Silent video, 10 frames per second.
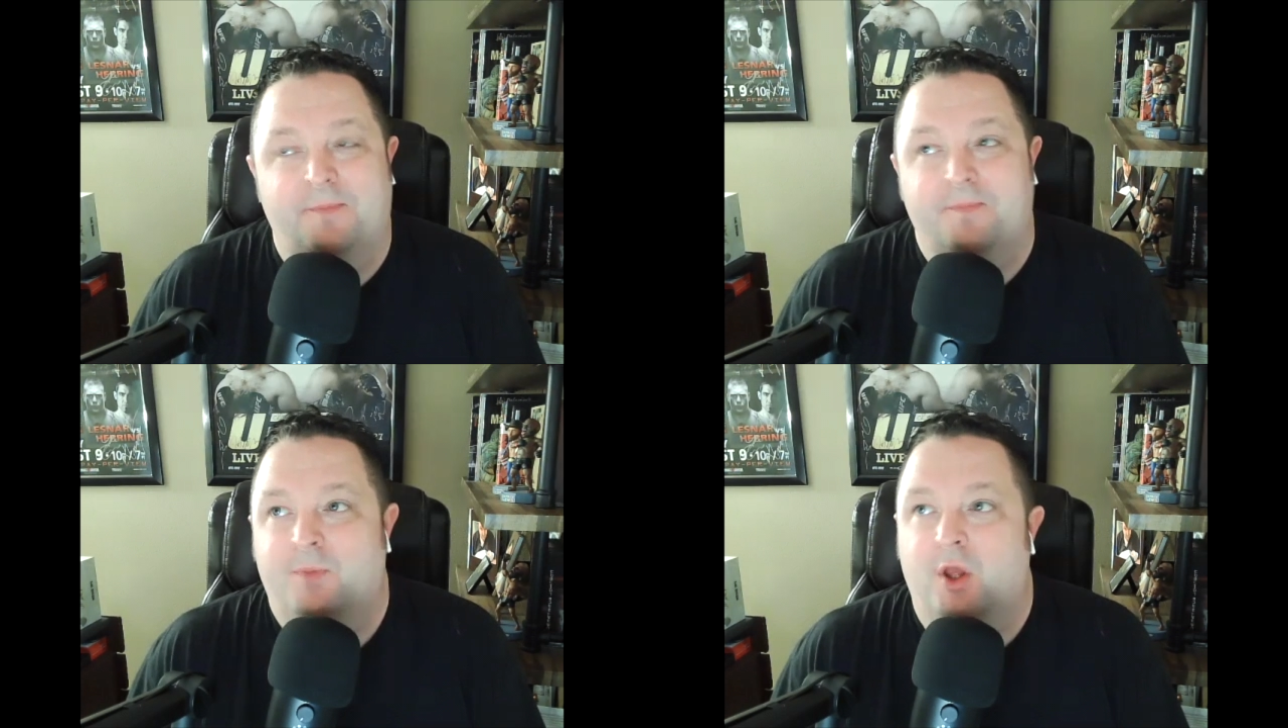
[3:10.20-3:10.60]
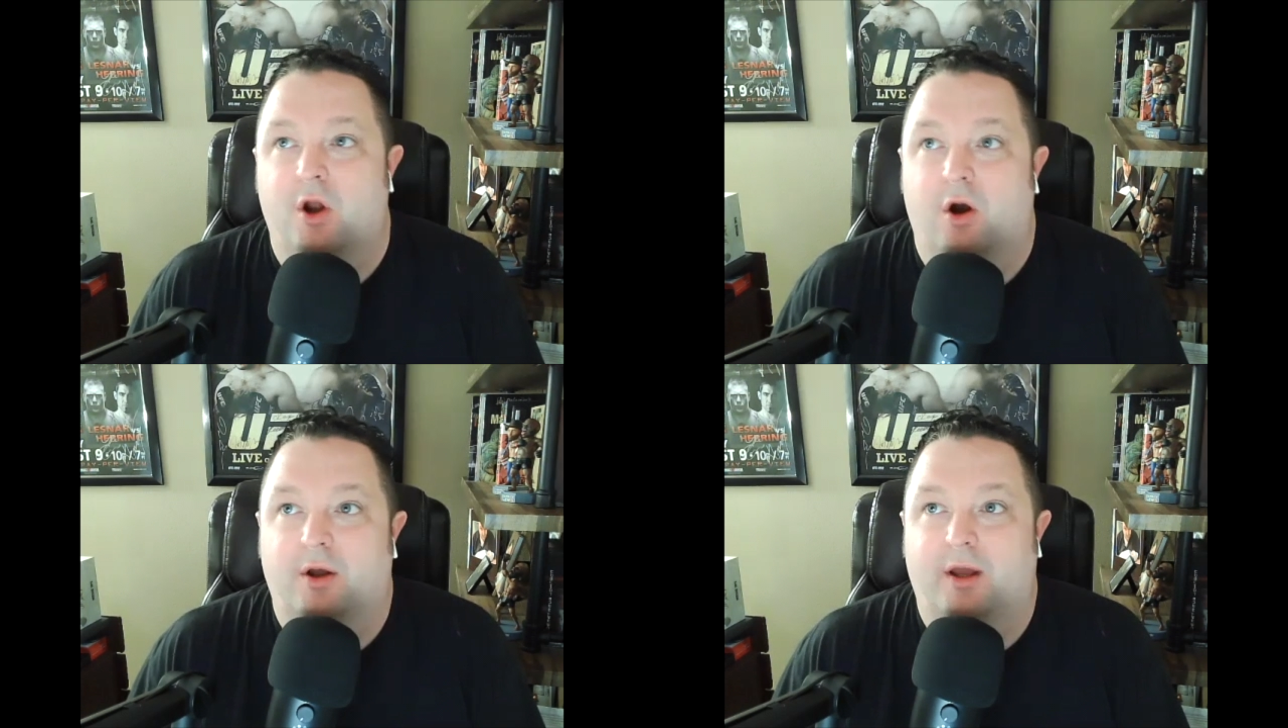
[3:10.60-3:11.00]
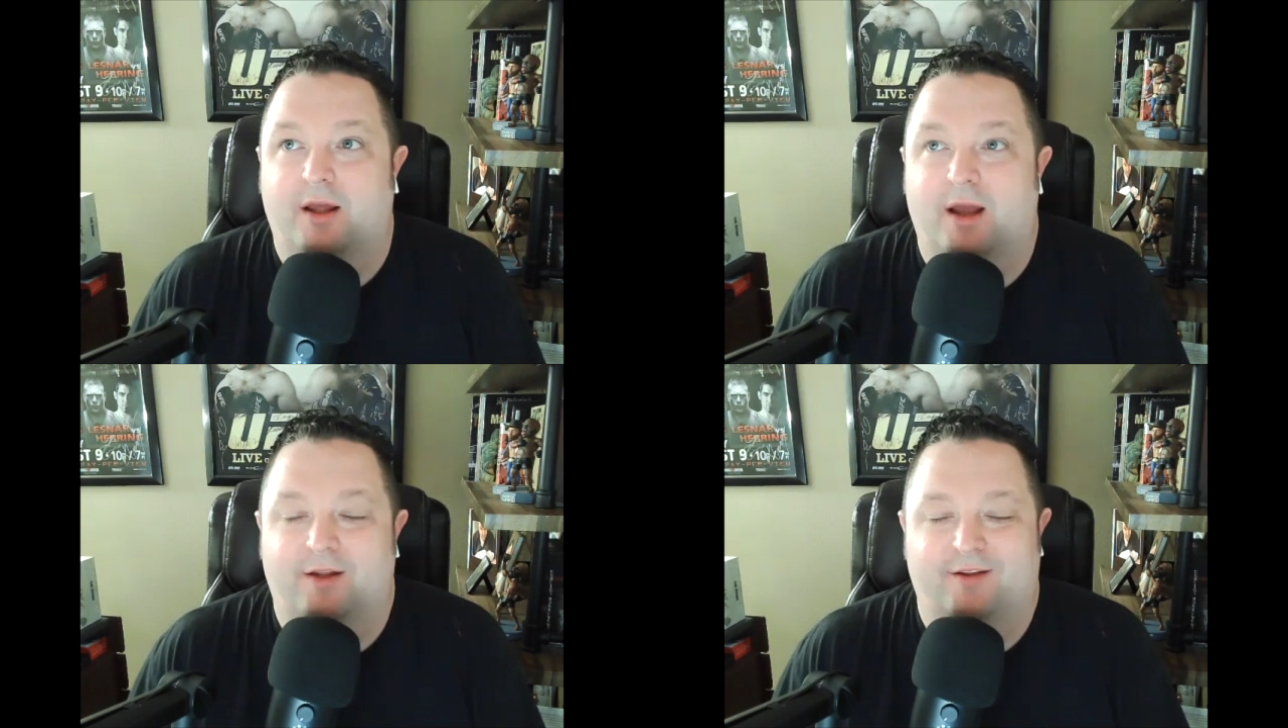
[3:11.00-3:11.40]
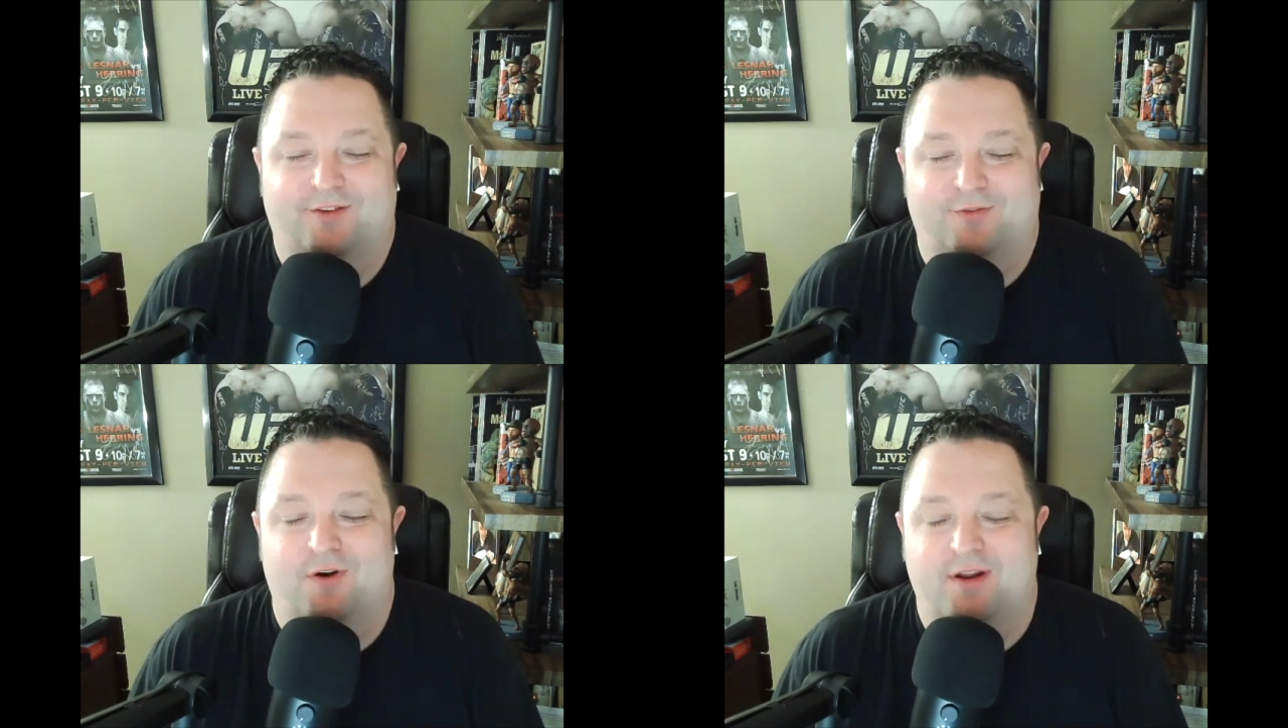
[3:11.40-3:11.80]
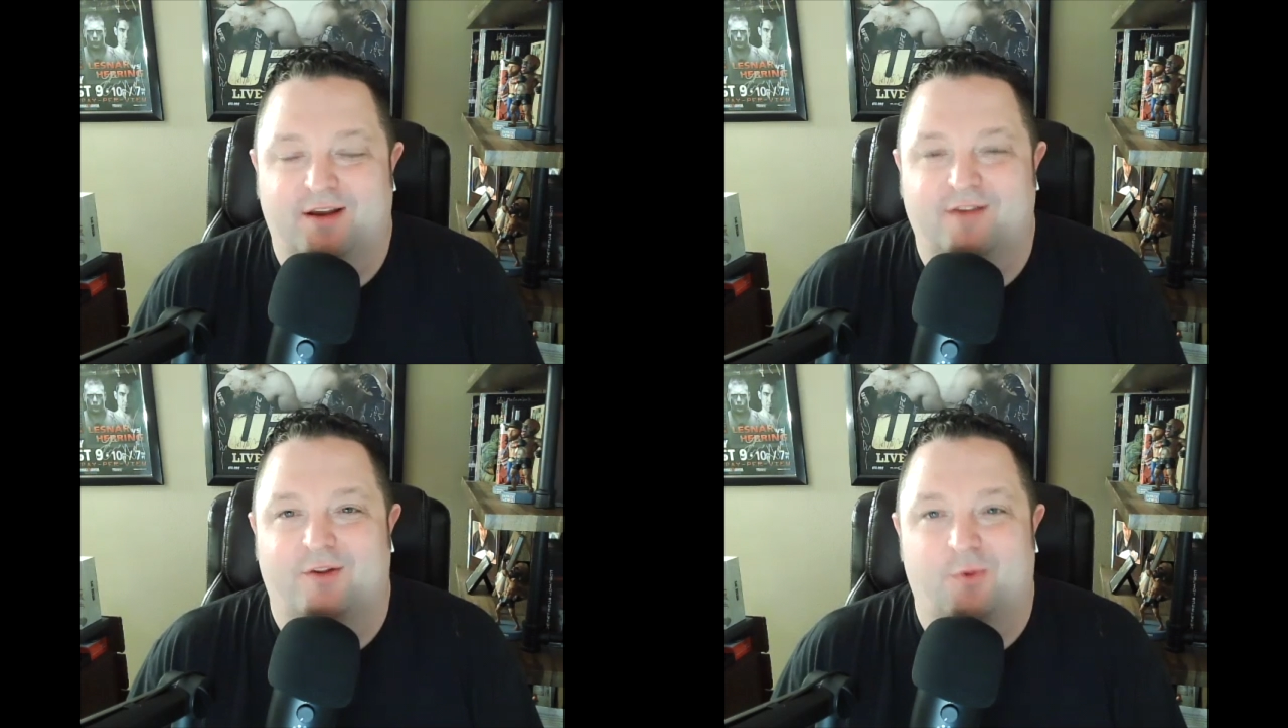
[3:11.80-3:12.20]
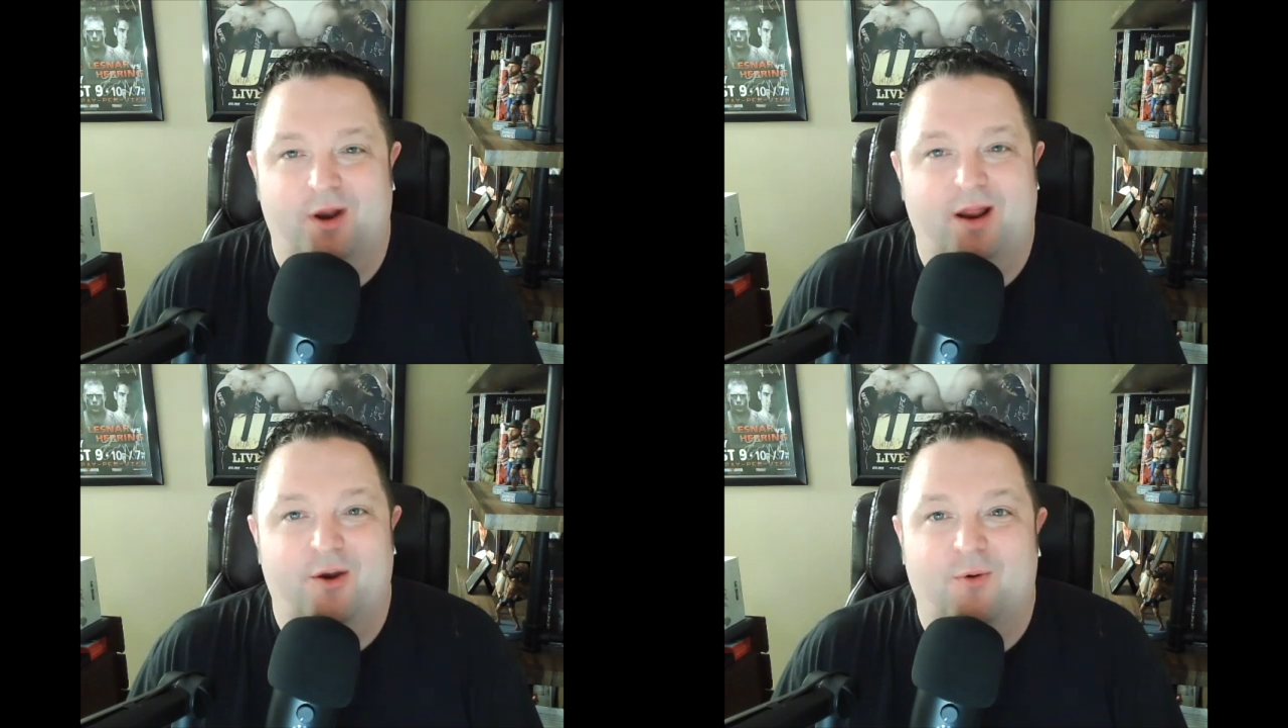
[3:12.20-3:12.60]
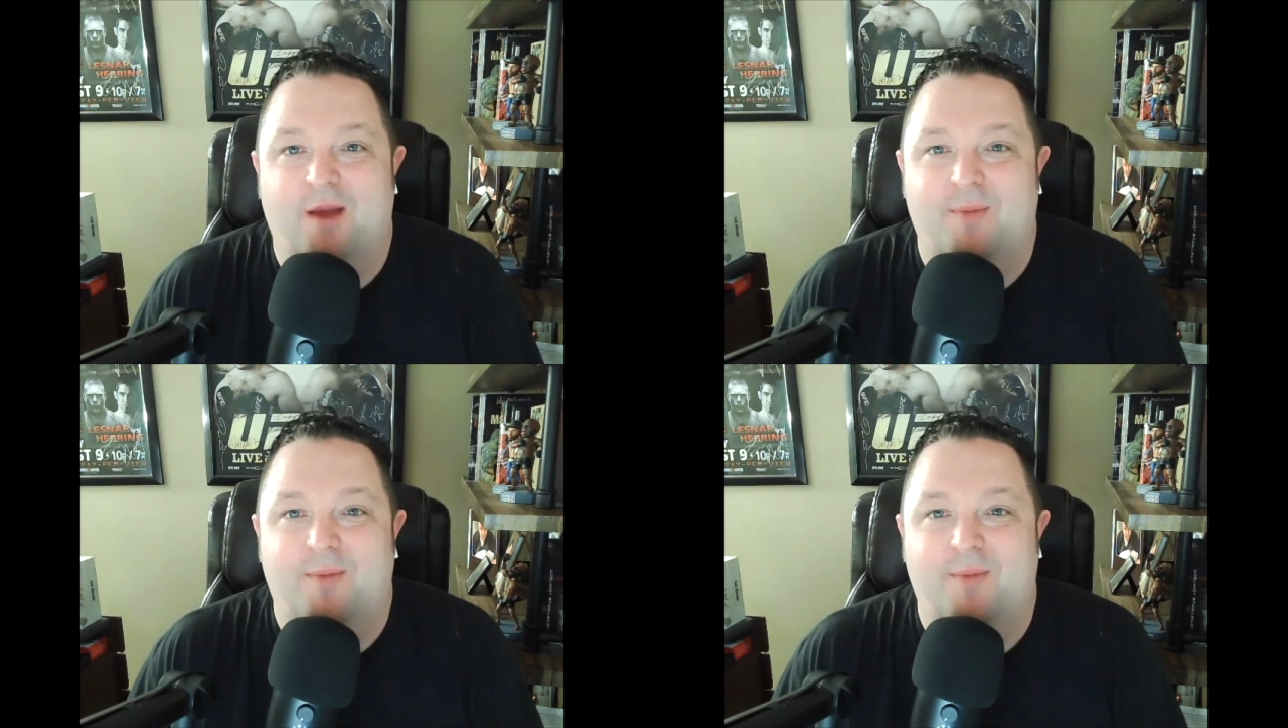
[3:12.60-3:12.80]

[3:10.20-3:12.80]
you know, it's funny because on the one hand, you're right,